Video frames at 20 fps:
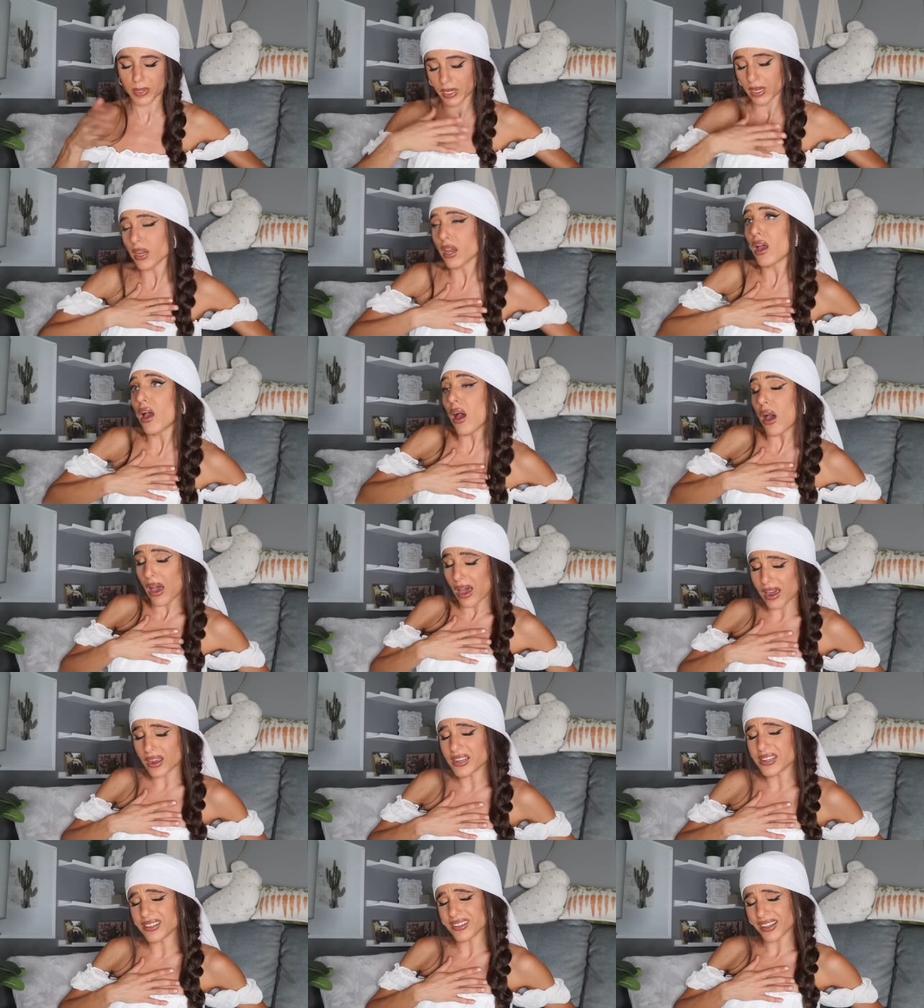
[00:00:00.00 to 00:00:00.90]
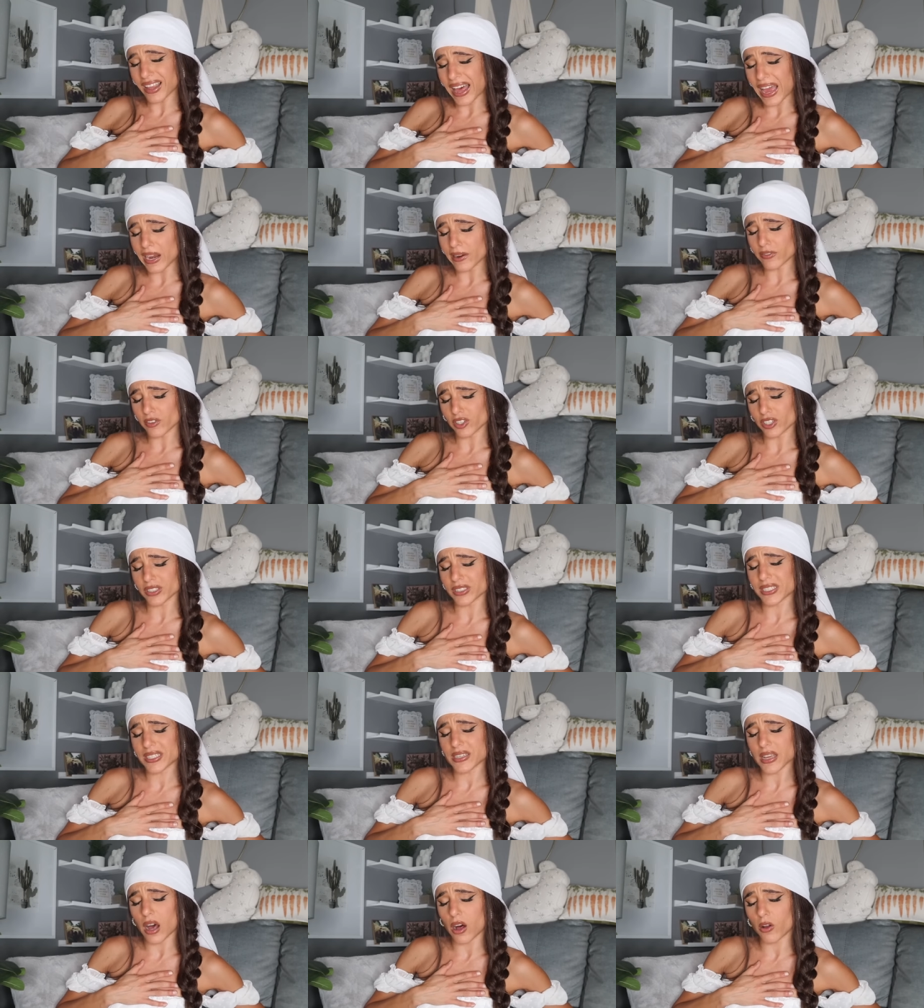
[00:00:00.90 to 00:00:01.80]
but unalived
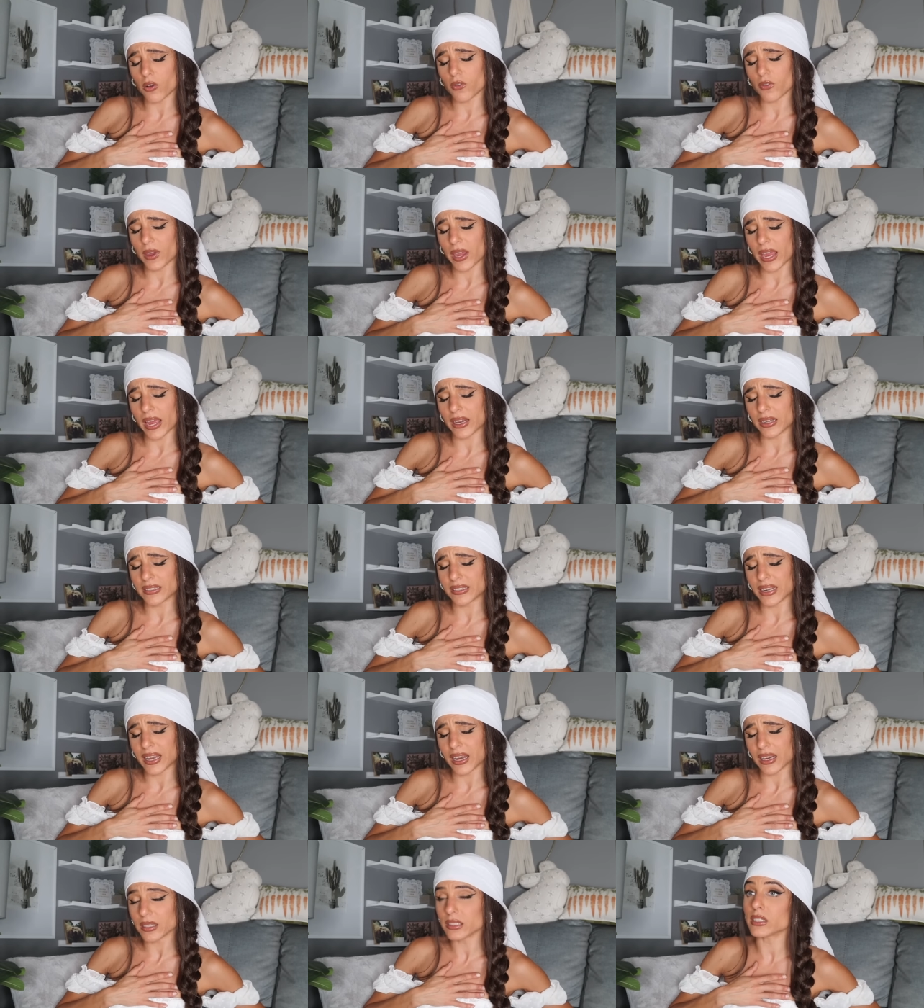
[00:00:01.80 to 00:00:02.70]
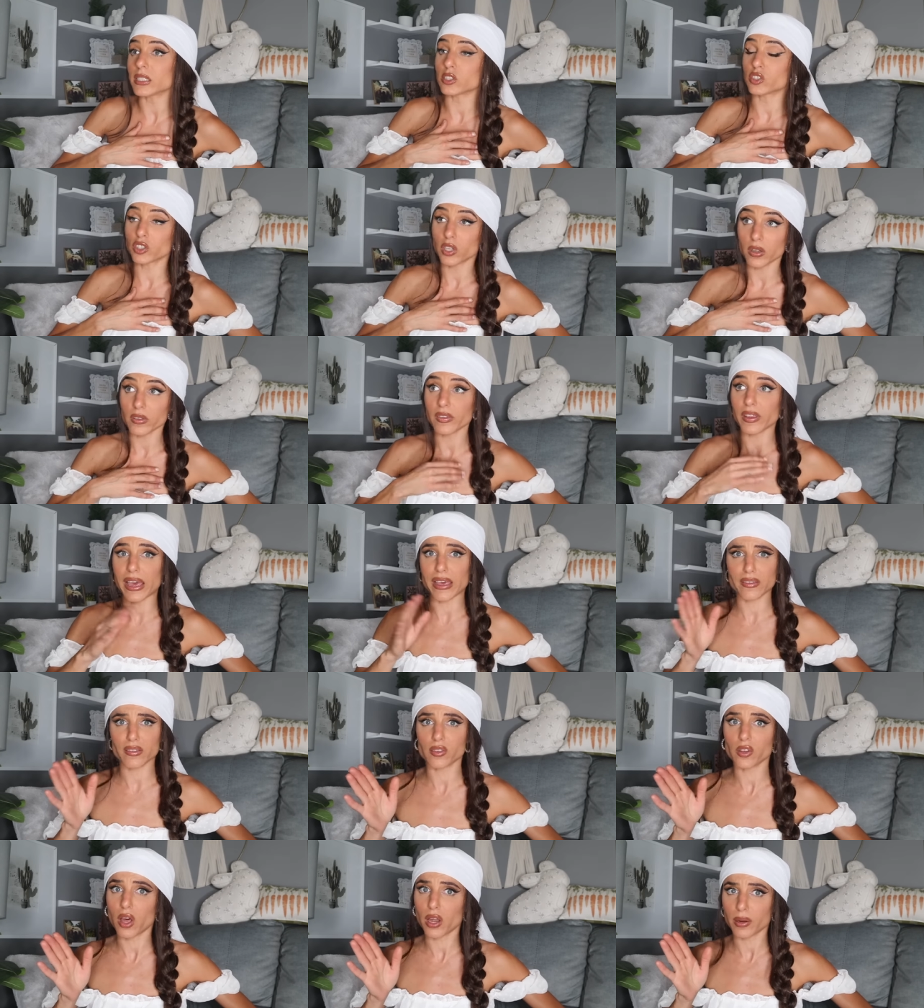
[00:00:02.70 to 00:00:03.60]
herself, and uh, yeah, she also
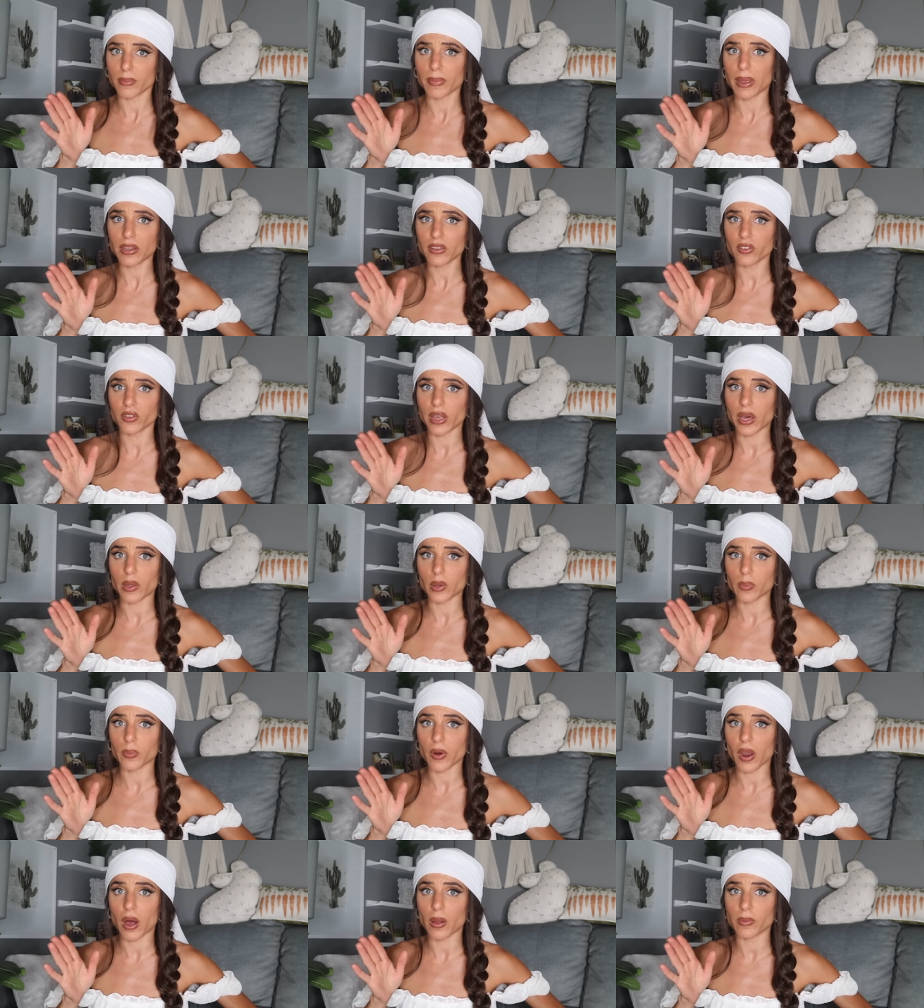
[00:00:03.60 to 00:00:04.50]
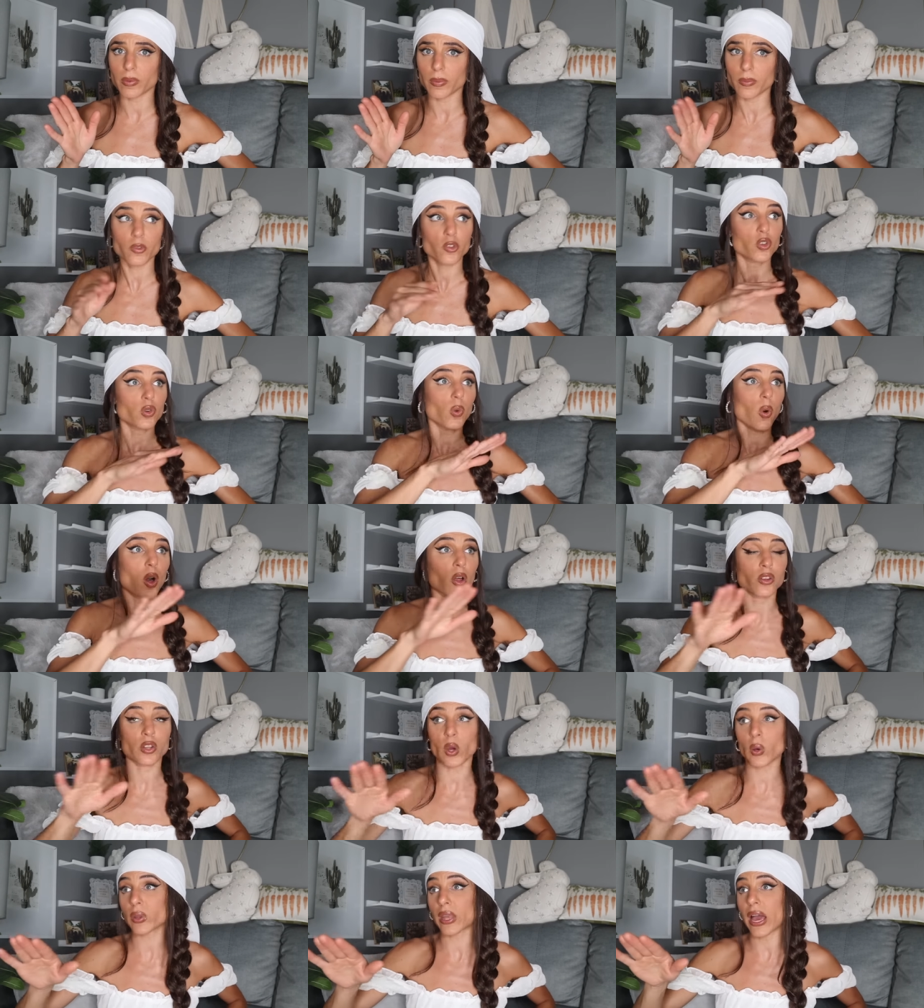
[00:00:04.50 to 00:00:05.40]
has a lot of mental health problems. You all
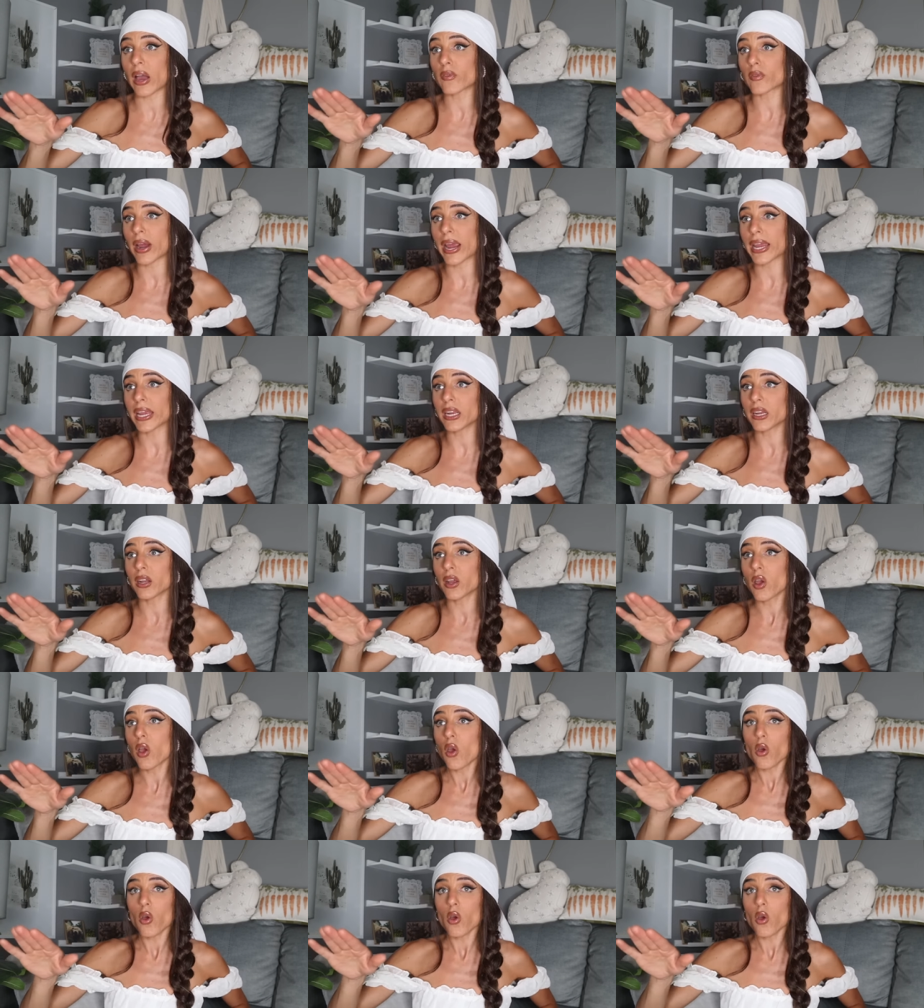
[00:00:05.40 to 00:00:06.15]
know that, right?